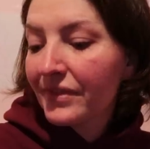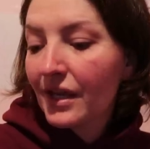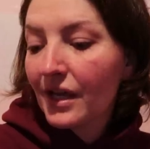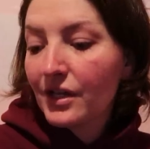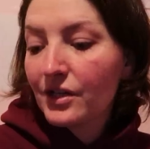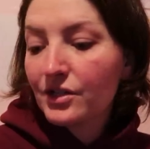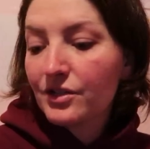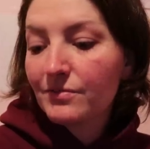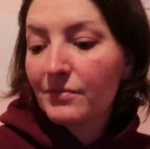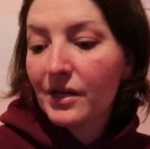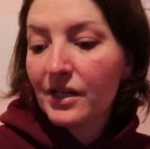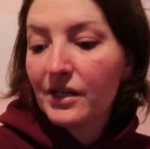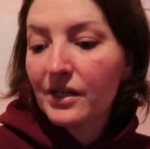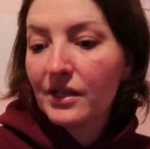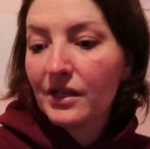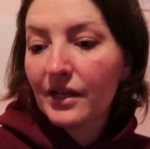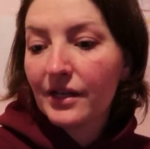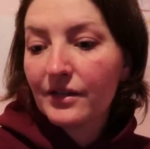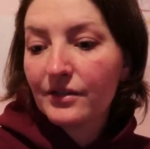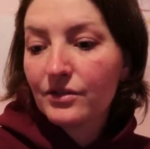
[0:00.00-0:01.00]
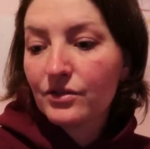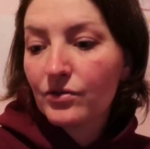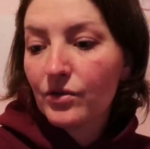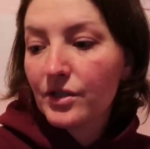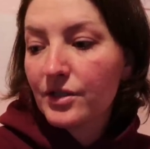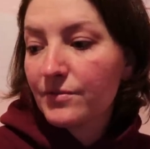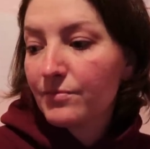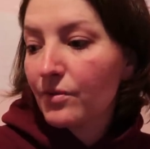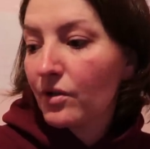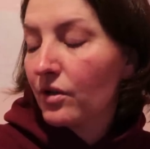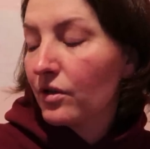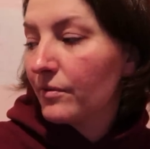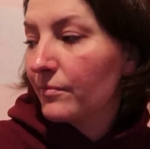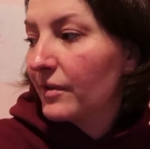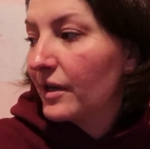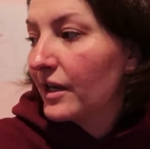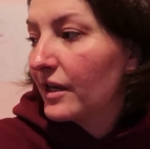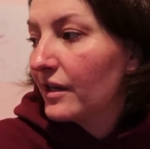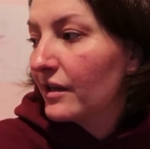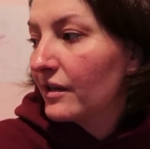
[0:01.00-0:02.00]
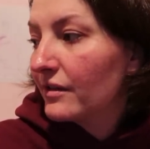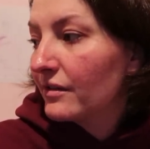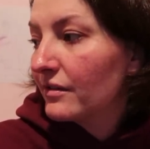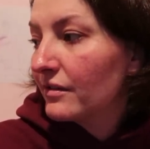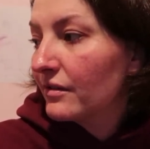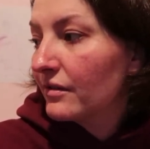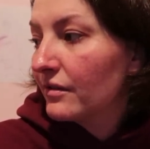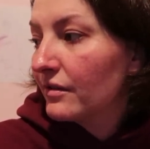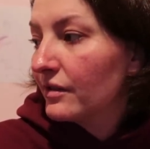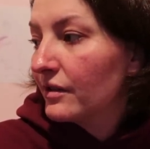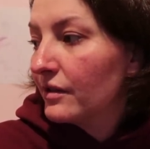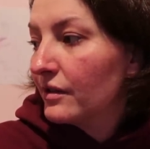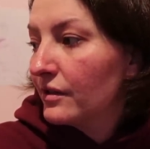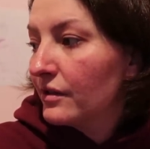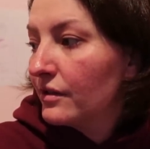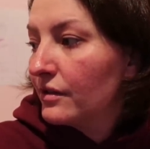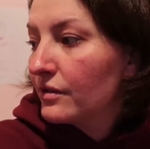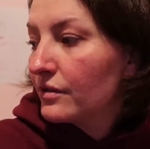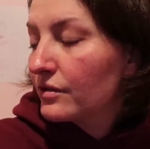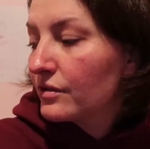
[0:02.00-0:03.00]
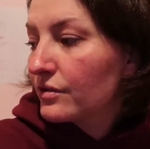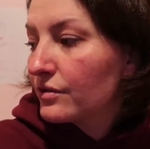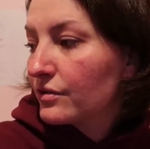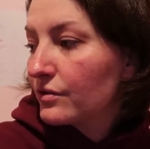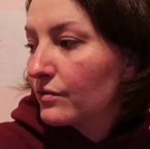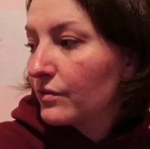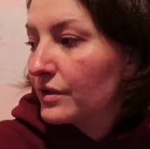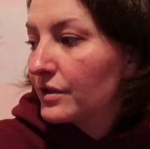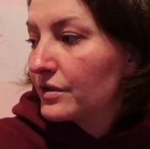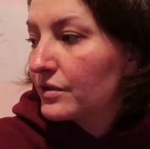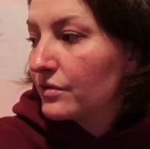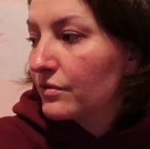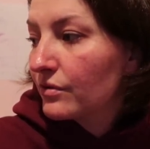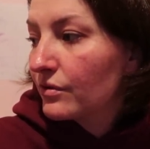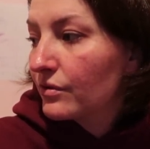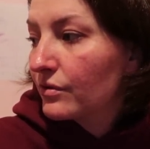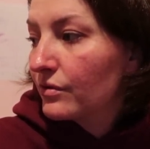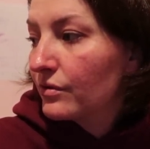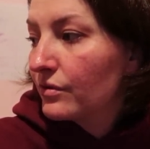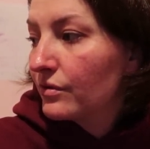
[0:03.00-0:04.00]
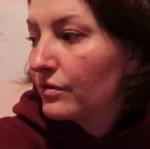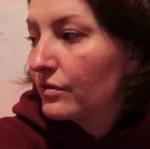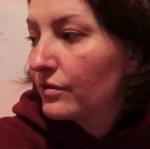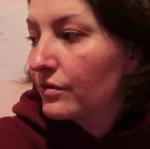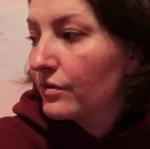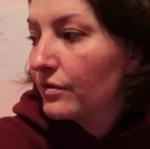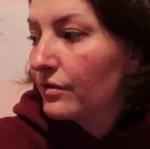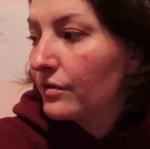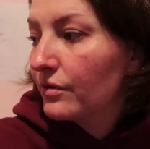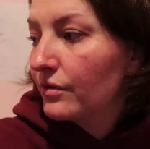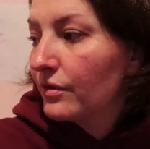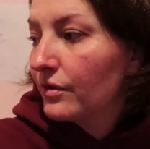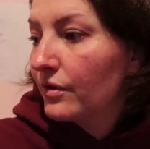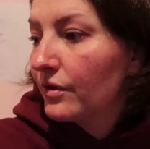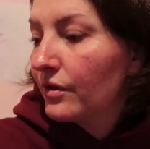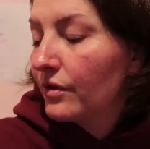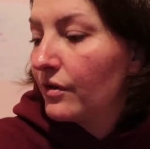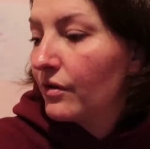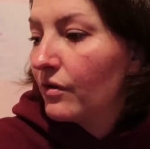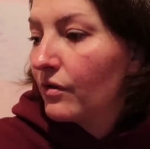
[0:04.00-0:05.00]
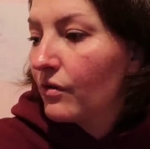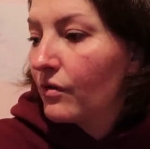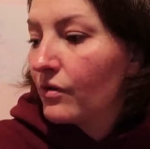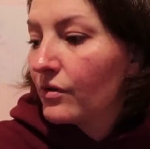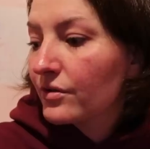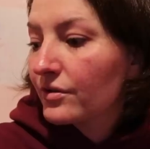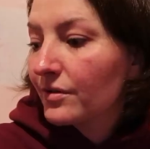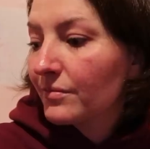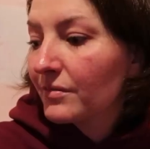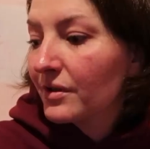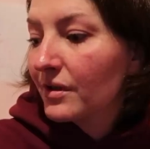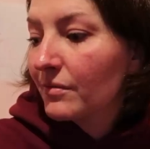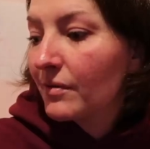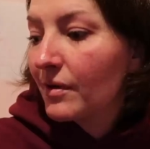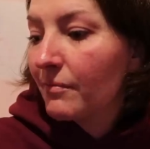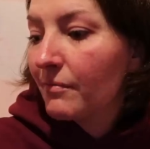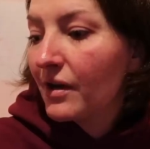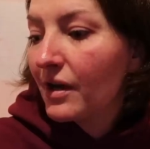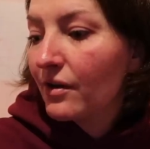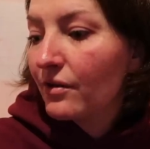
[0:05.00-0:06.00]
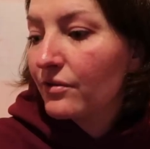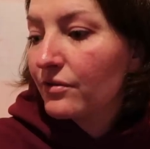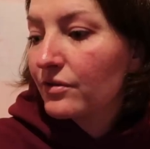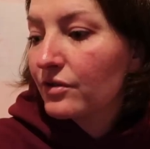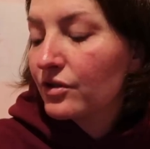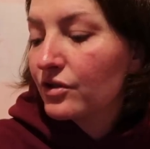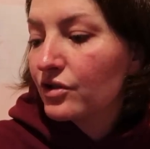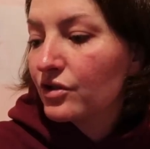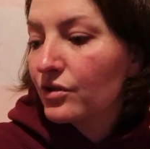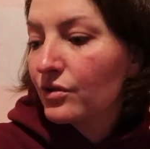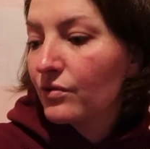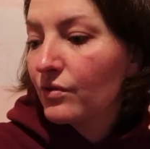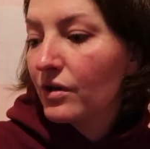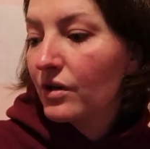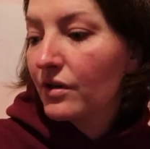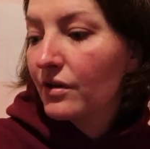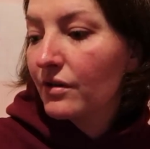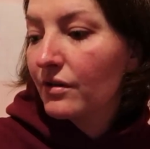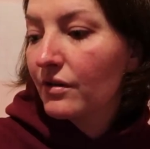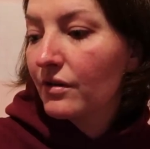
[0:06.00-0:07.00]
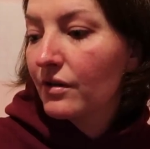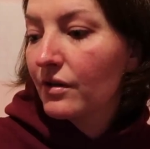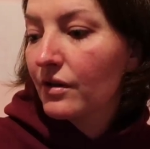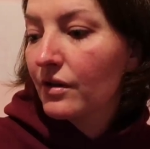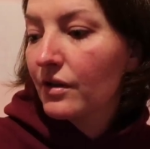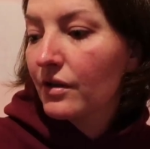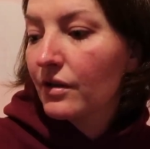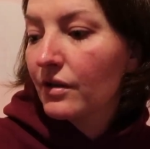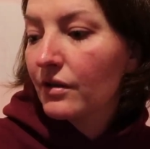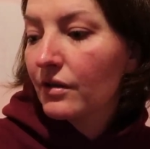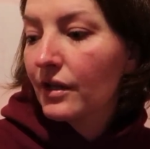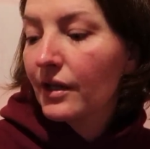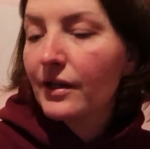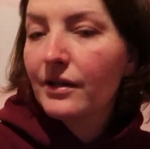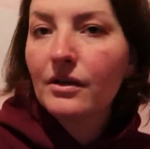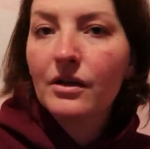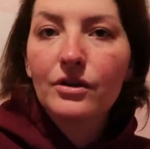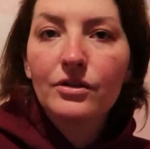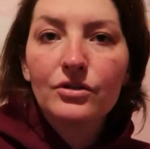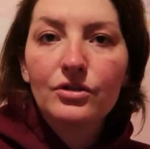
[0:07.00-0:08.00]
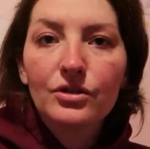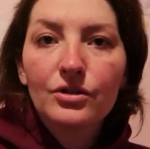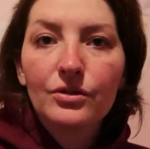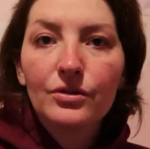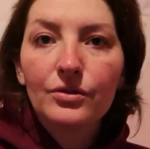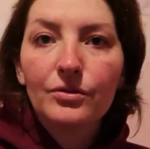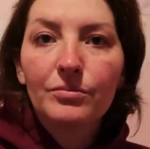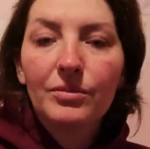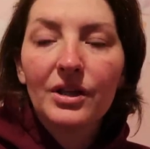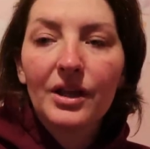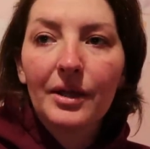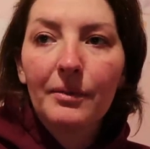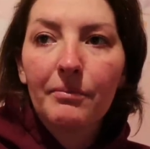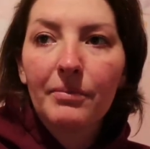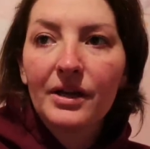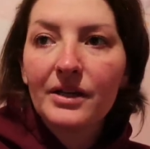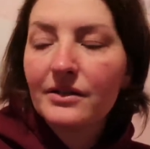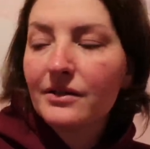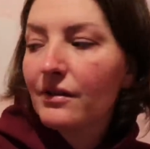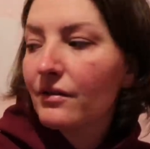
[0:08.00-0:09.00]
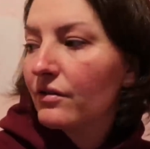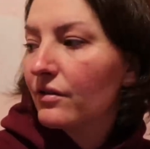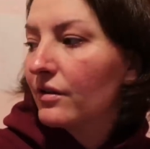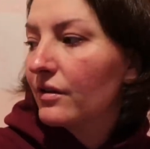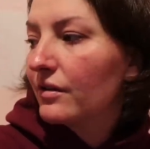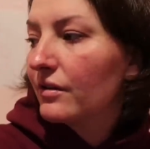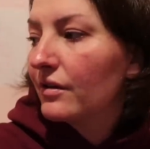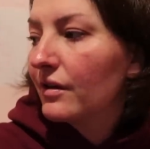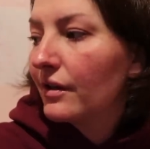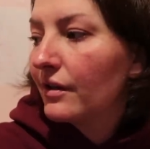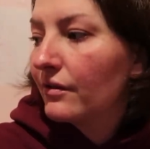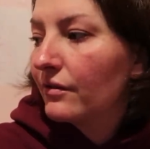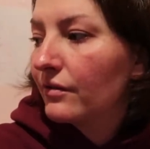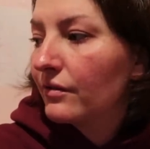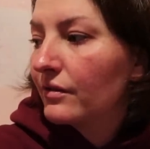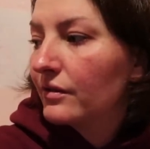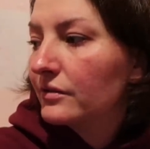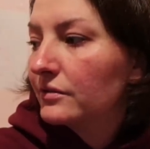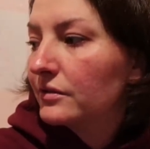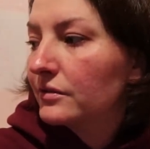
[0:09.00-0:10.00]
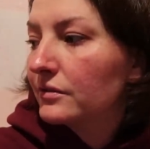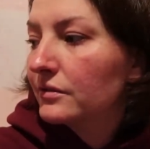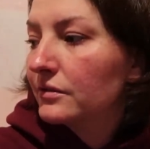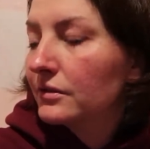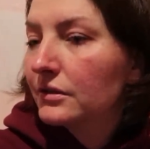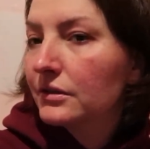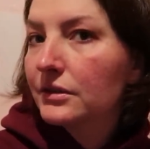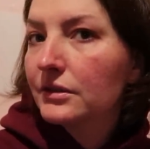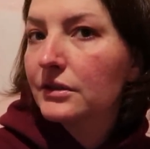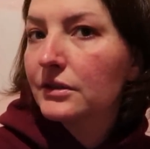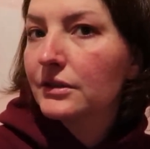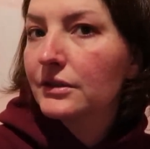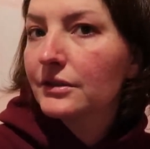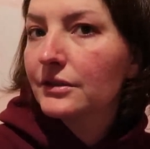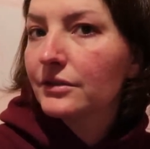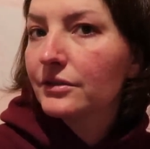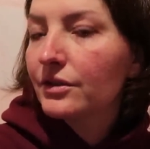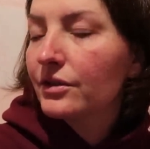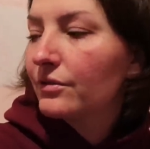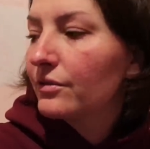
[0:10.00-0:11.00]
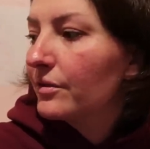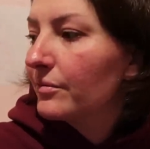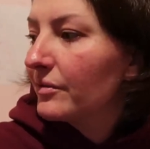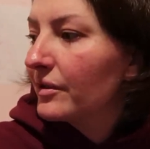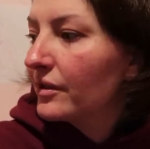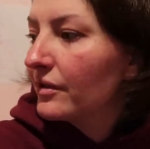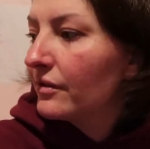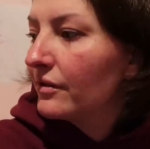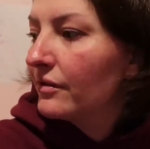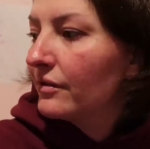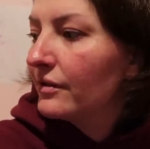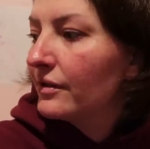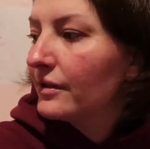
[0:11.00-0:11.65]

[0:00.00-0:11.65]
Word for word: I just might need like a stress ball in my hand to squeeze through or something in my mouth to chew on. Like not chew, but like bite down on. I don't know. You know what I mean?